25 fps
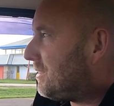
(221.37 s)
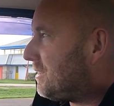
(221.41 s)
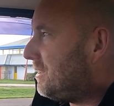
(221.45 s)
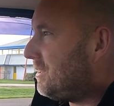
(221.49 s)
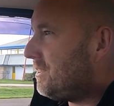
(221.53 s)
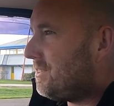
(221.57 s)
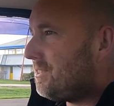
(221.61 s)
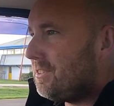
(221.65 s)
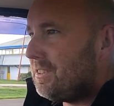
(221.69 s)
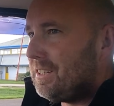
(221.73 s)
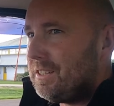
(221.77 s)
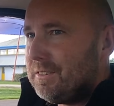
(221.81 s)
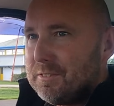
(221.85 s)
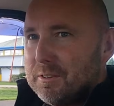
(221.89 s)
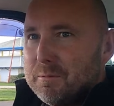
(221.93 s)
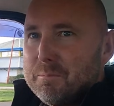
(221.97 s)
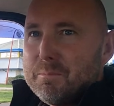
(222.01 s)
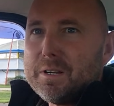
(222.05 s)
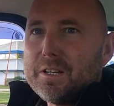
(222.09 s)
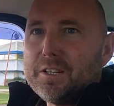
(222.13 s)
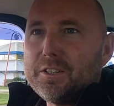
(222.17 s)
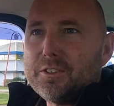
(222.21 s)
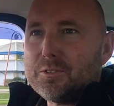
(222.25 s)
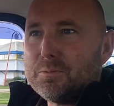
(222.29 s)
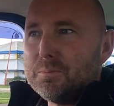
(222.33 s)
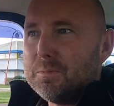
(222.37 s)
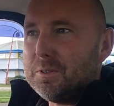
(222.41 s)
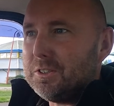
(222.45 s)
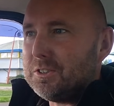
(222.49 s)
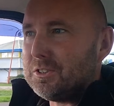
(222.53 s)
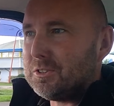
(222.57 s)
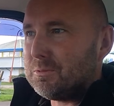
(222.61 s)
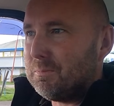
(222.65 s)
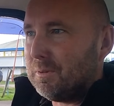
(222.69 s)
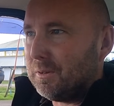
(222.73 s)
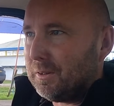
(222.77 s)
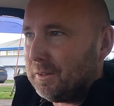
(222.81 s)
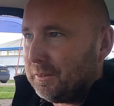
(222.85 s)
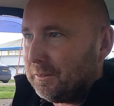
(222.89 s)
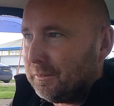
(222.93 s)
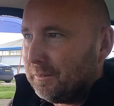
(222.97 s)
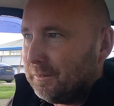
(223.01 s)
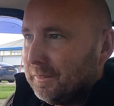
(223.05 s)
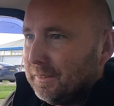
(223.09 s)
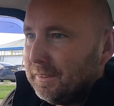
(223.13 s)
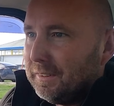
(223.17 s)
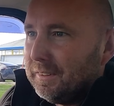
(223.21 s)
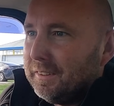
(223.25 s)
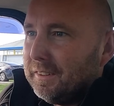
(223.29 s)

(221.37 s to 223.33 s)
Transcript: So let's see if it makes me smile.